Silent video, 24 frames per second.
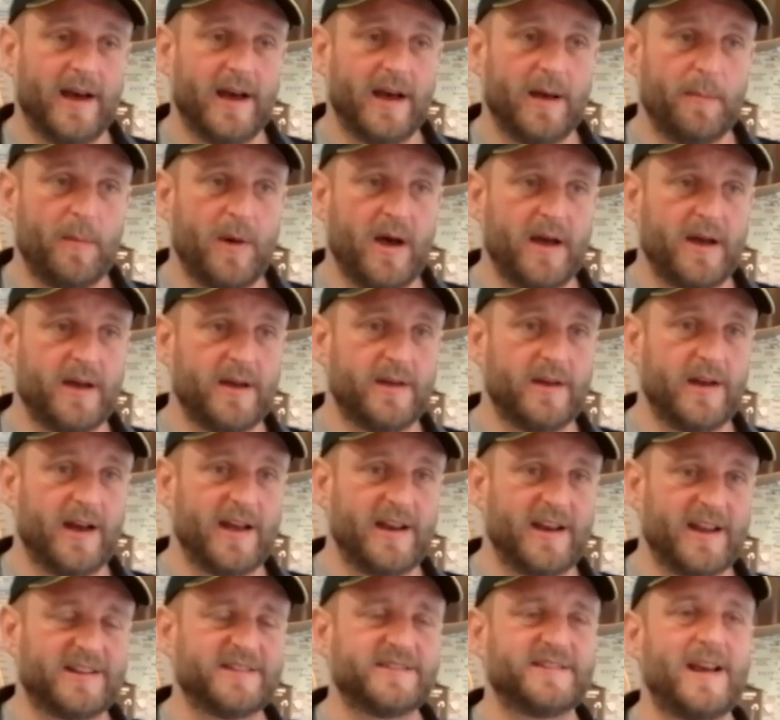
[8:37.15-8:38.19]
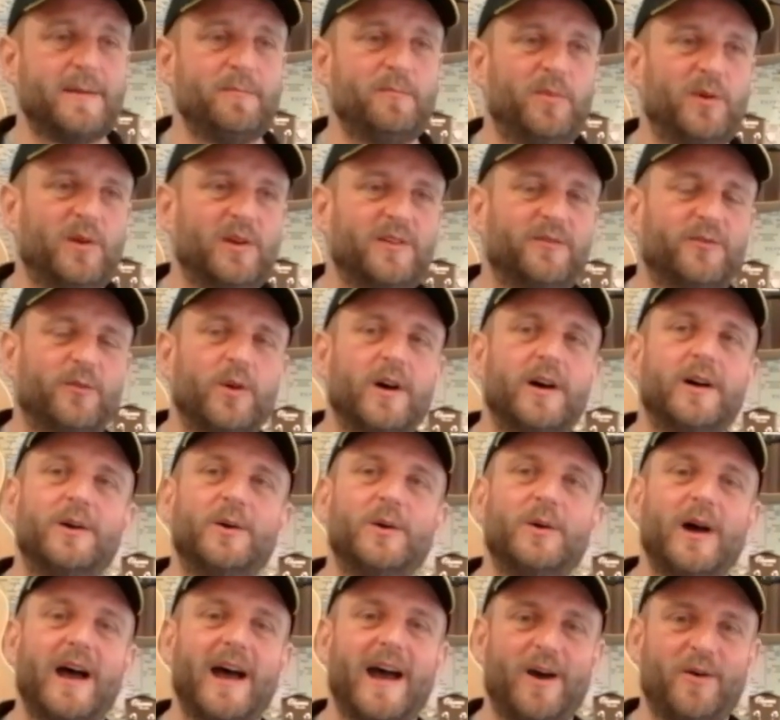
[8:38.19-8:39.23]
An example of
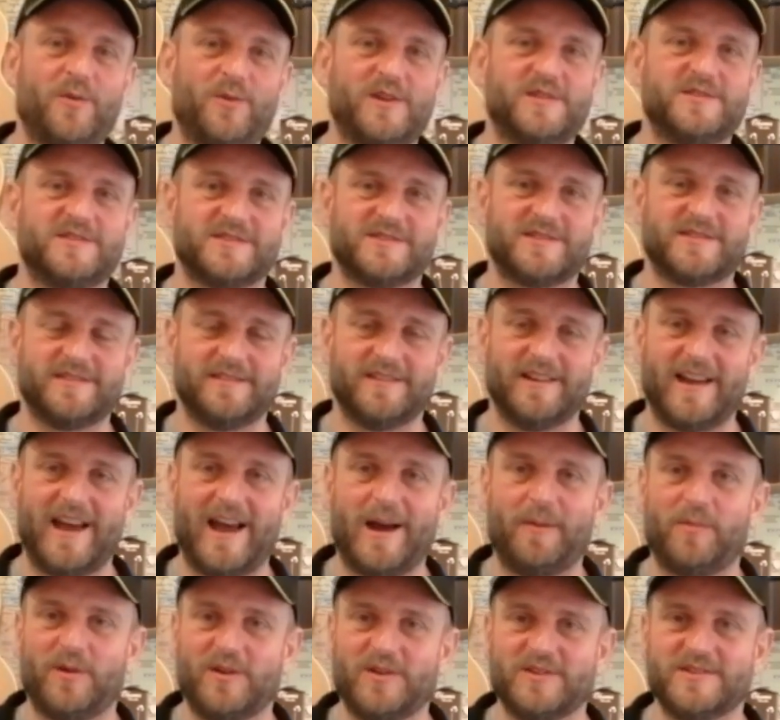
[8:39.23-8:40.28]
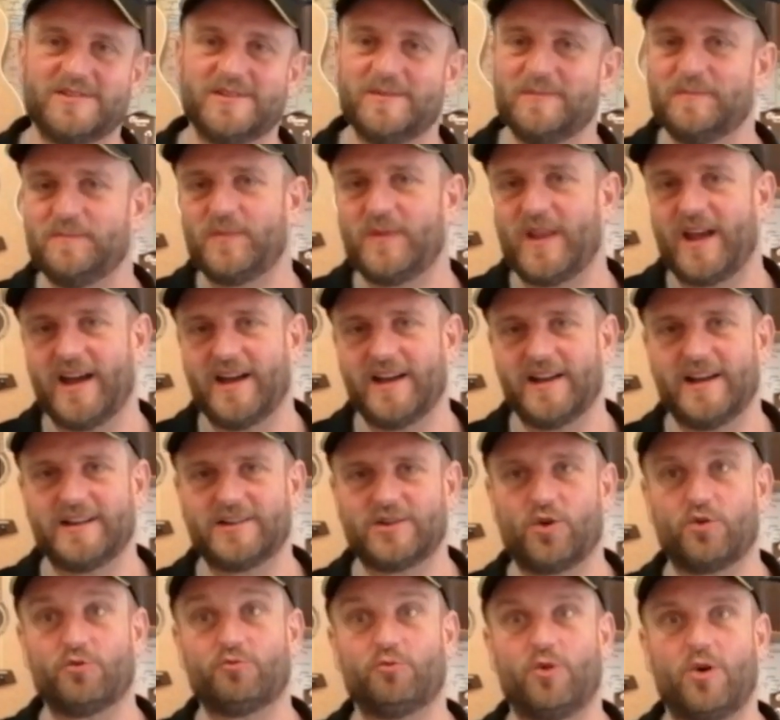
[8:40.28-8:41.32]
how this has happened
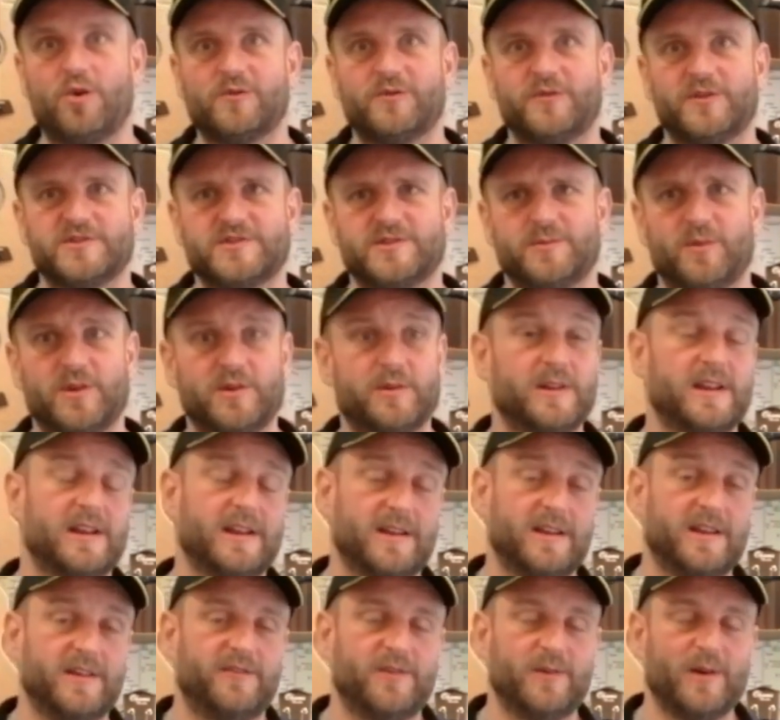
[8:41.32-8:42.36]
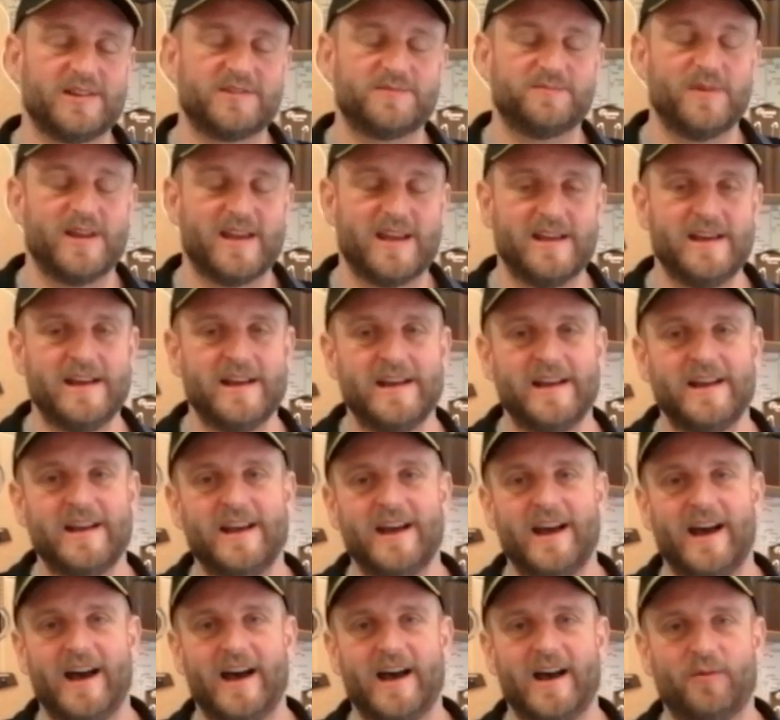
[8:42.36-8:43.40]
and gone wrong for someone, if you ask me,
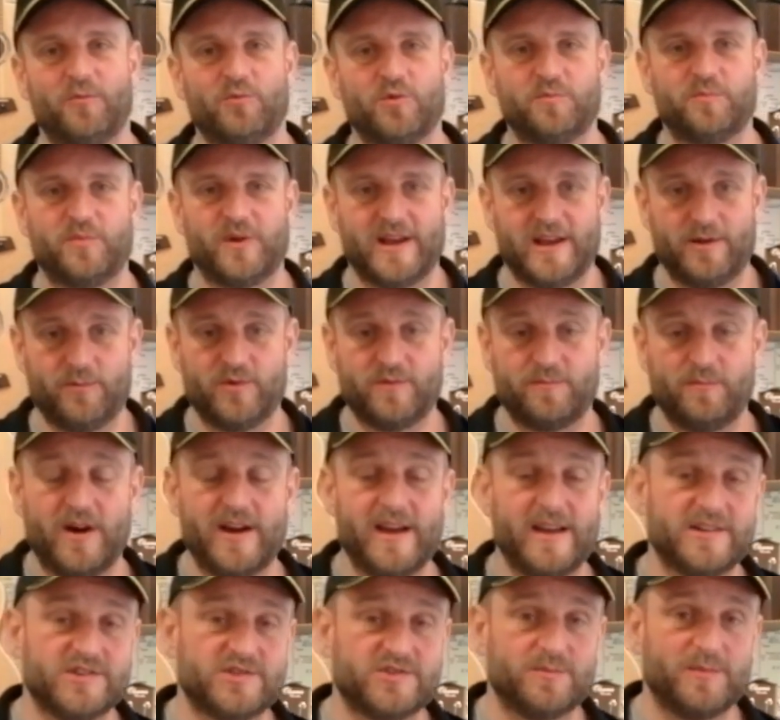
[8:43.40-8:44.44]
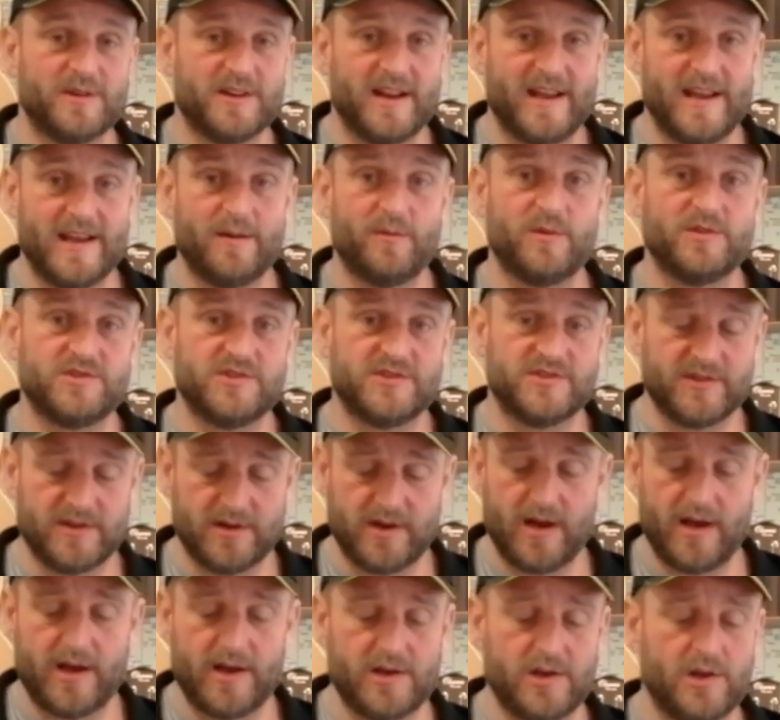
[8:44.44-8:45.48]
would be with my instrument here, which
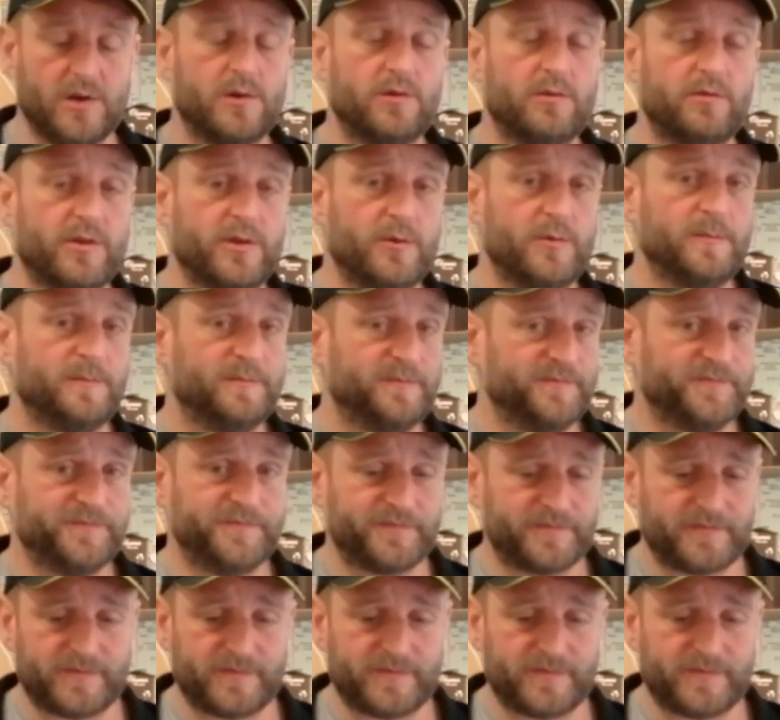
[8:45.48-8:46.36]
is a Uluru